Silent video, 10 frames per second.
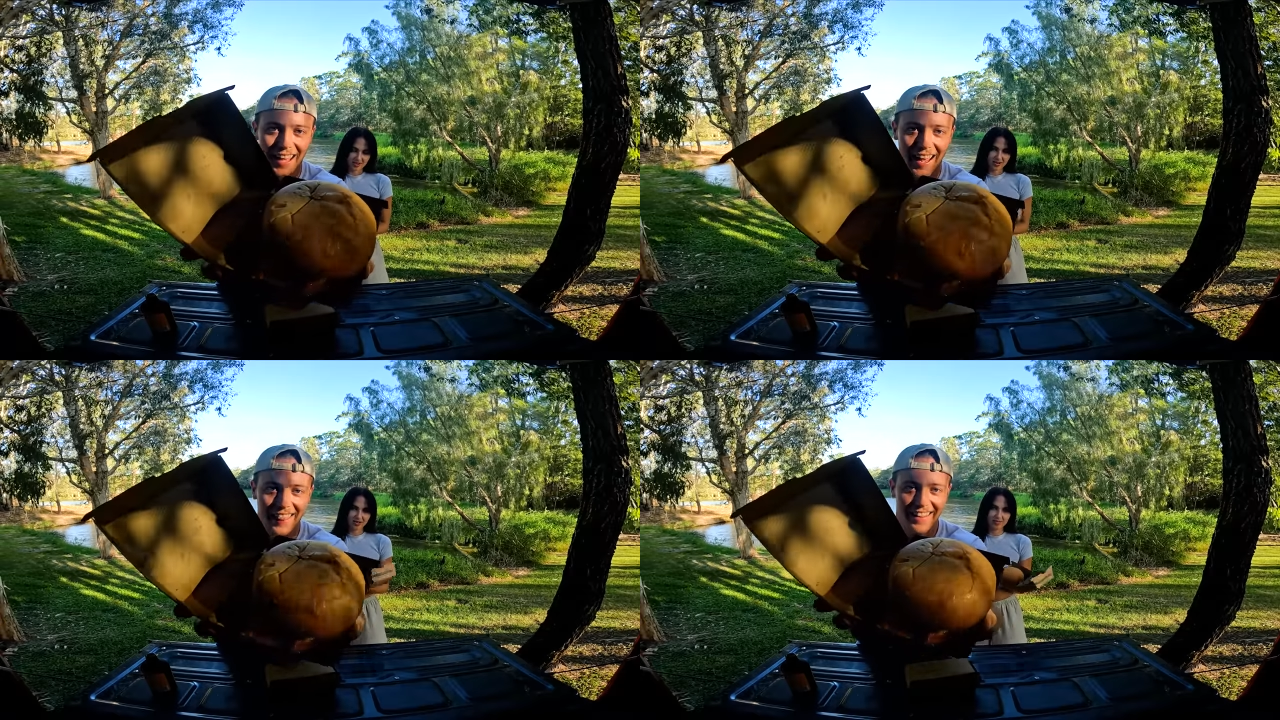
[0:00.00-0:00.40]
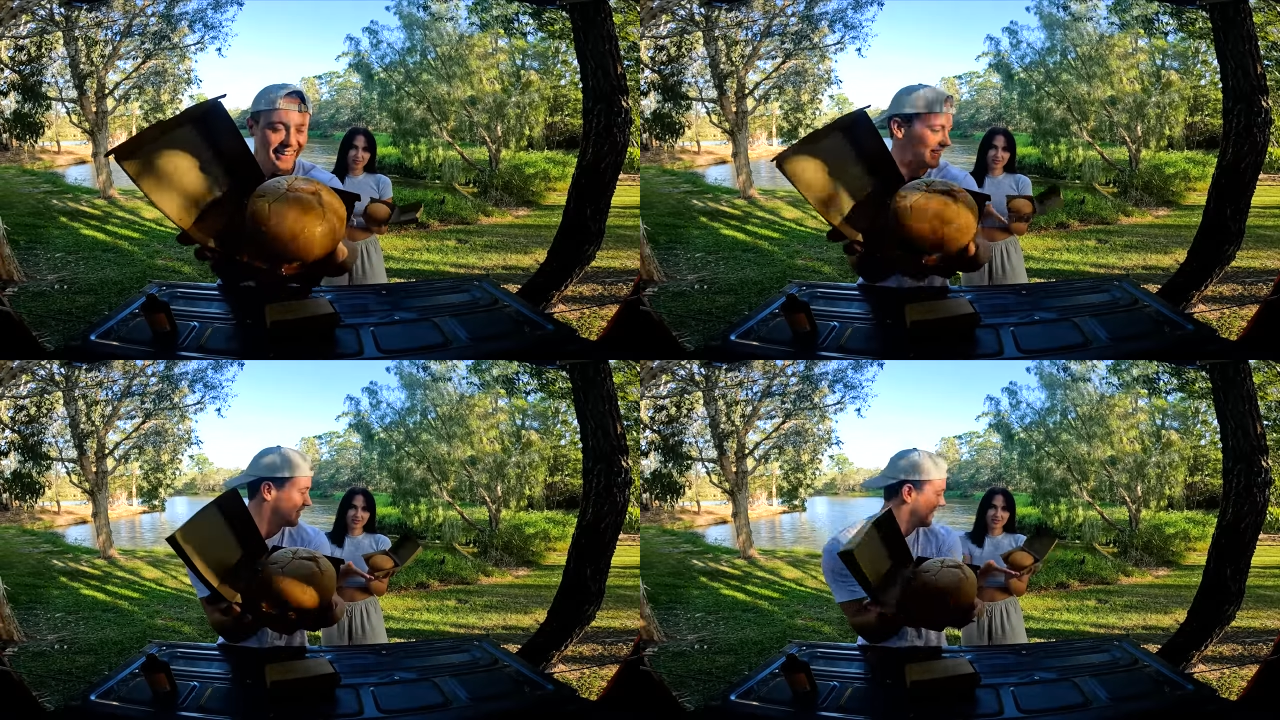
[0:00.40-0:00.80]
at
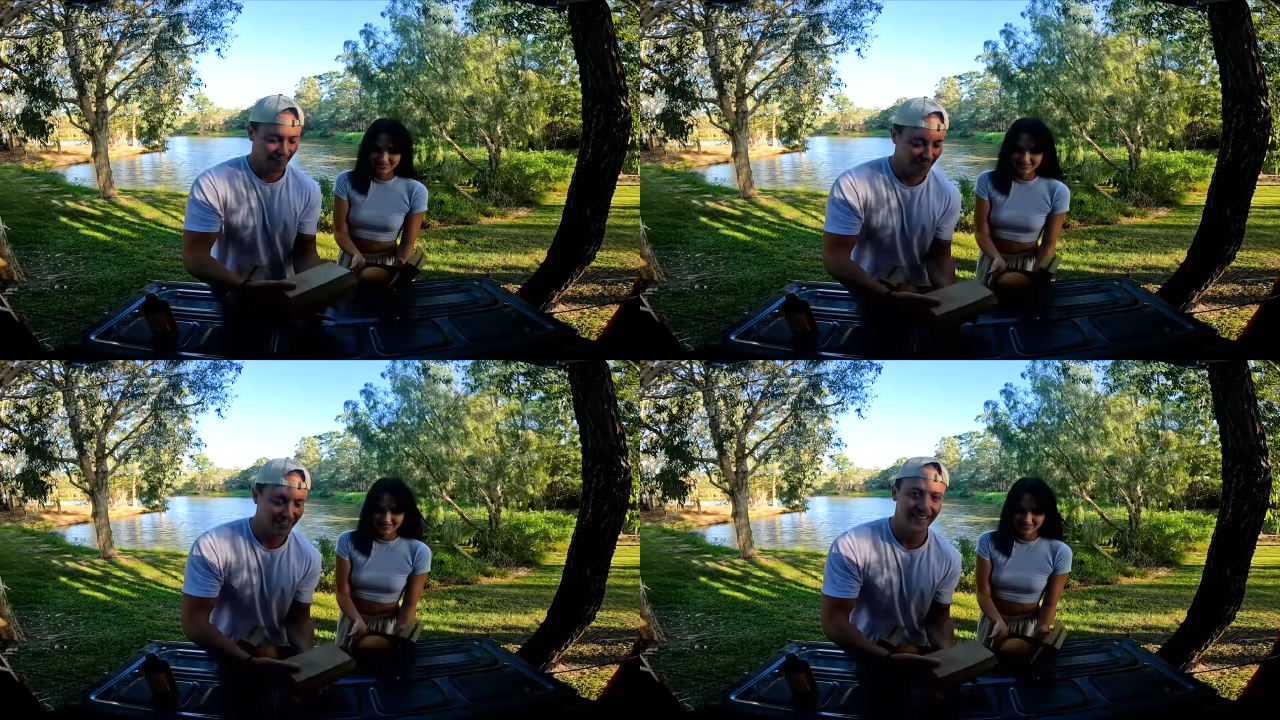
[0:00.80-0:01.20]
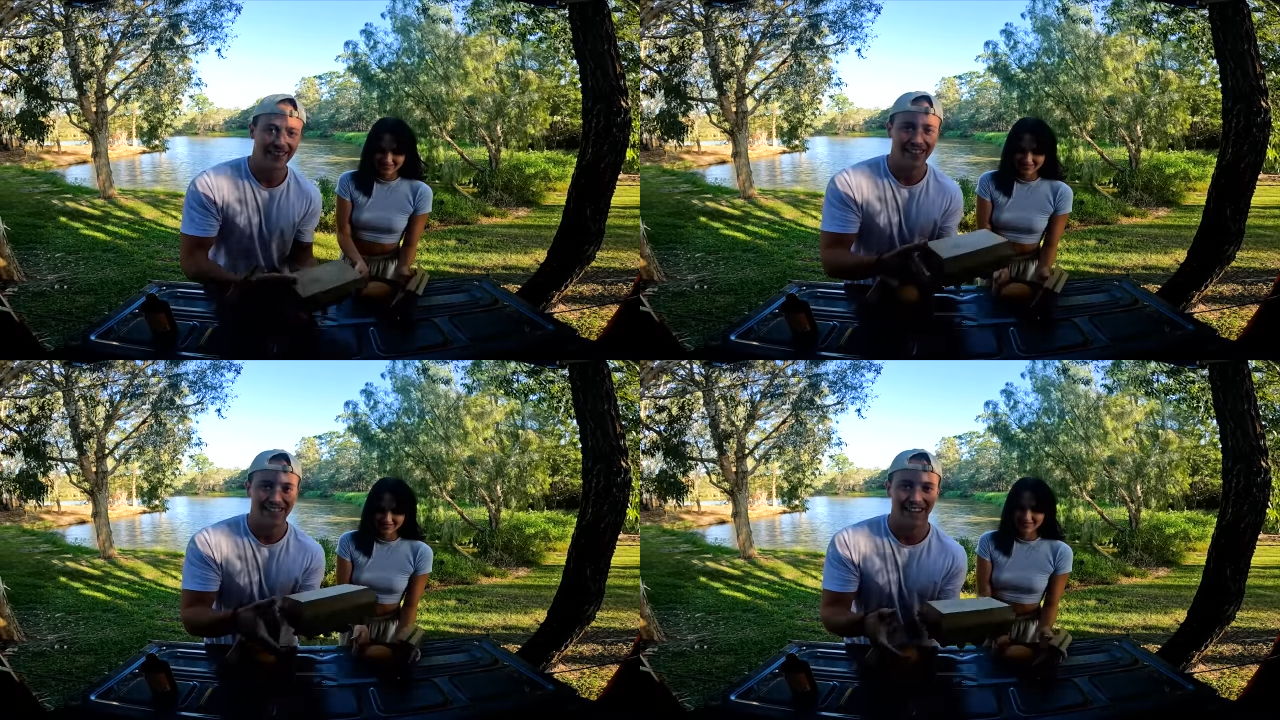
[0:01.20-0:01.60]
this. This
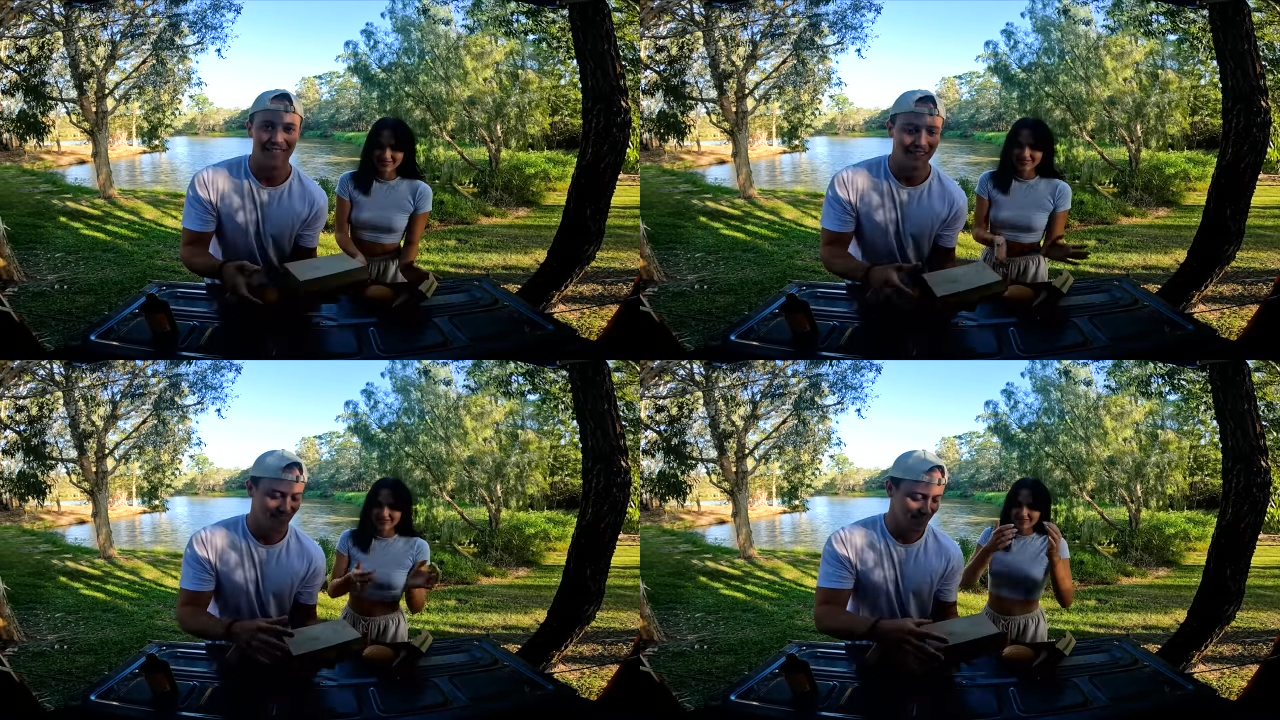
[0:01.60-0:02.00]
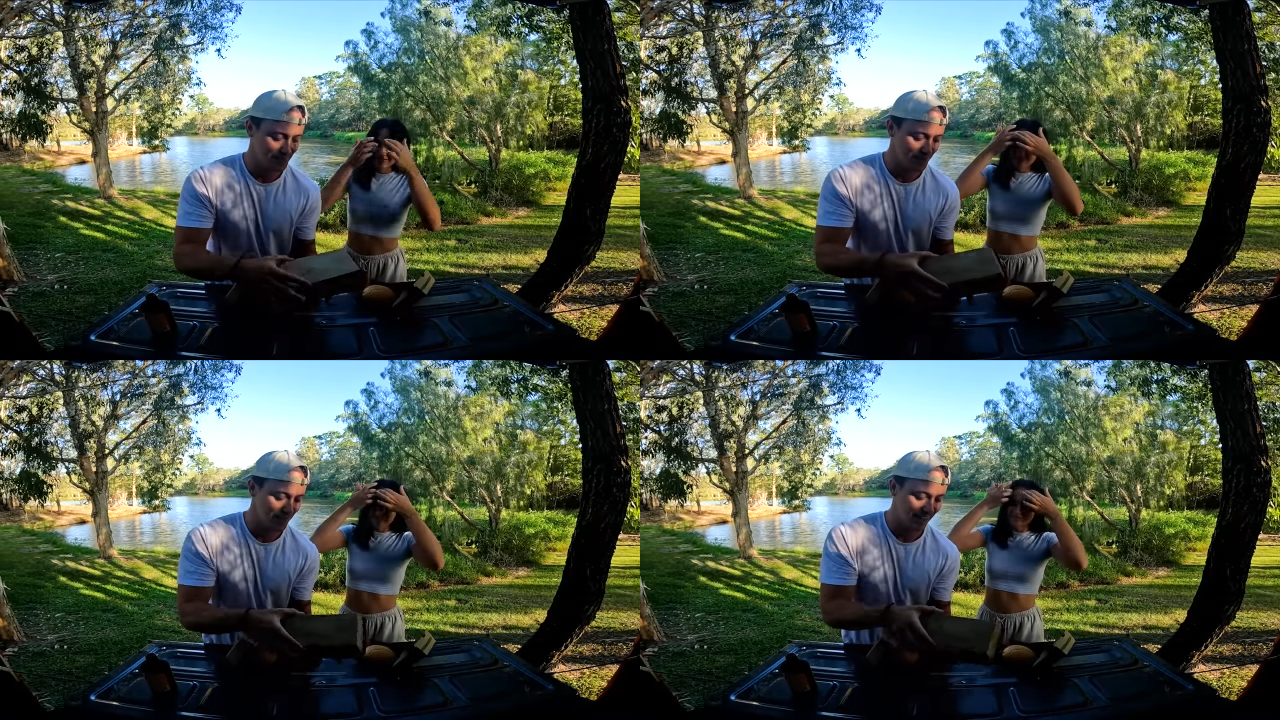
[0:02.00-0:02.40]
thing is heavier than a
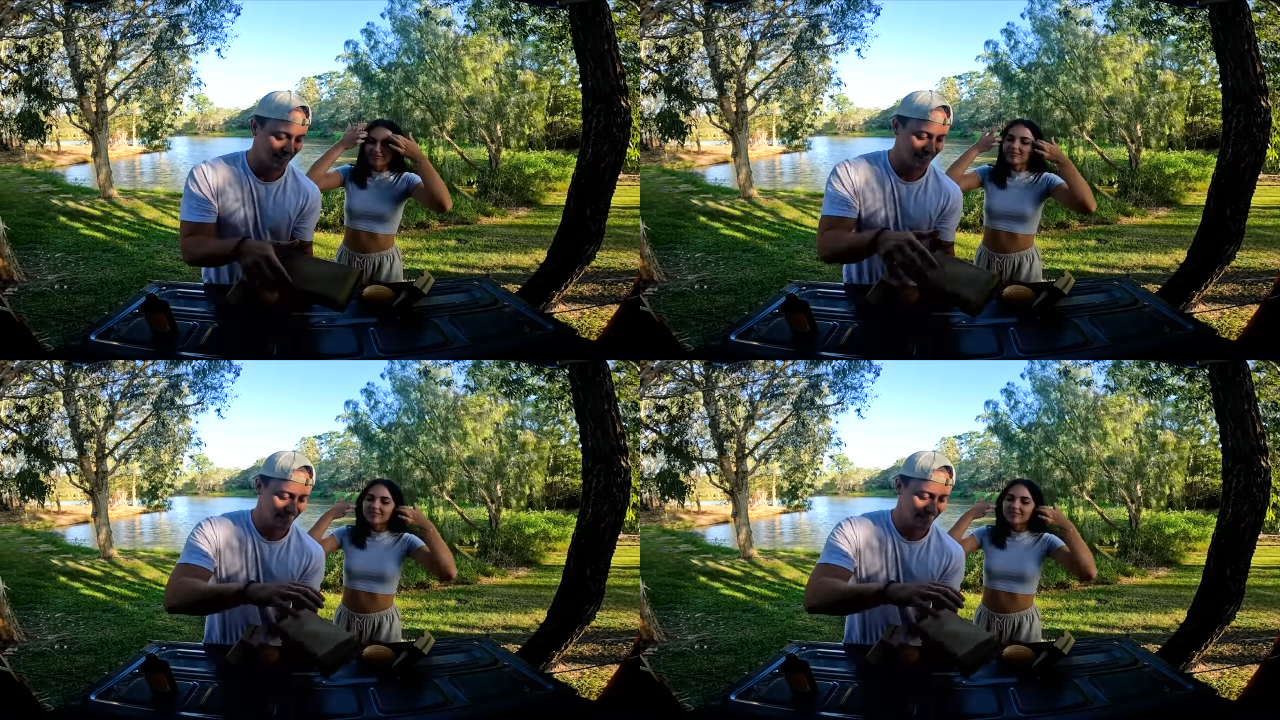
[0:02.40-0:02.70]
brick.